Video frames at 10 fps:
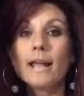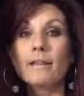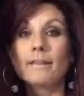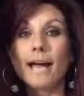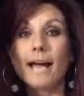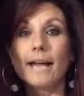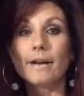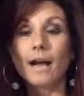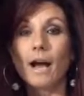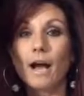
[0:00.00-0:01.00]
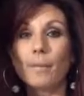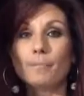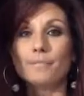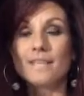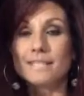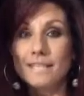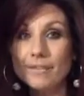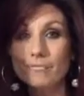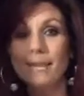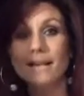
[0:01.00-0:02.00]
that
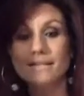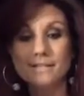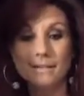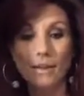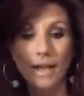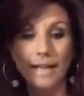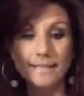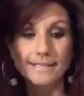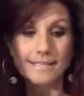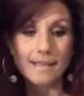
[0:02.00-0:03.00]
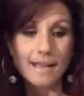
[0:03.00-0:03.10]
deflects the light.